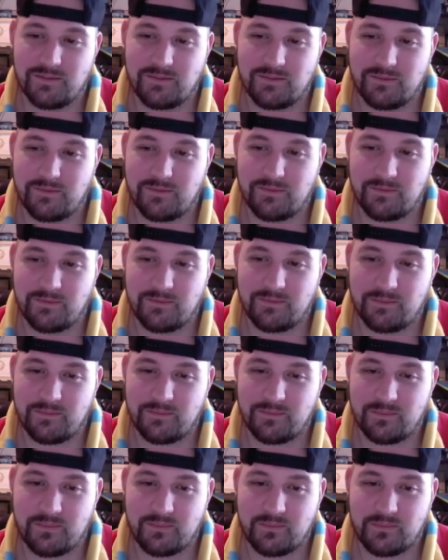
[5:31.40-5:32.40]

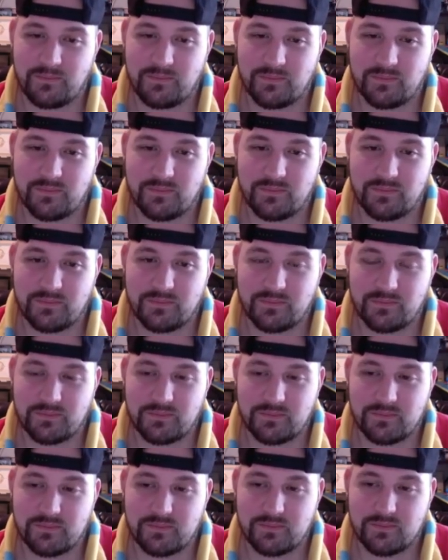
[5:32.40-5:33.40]

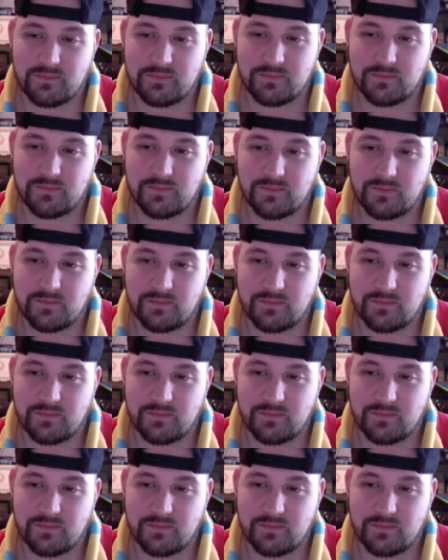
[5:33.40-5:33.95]
(silent)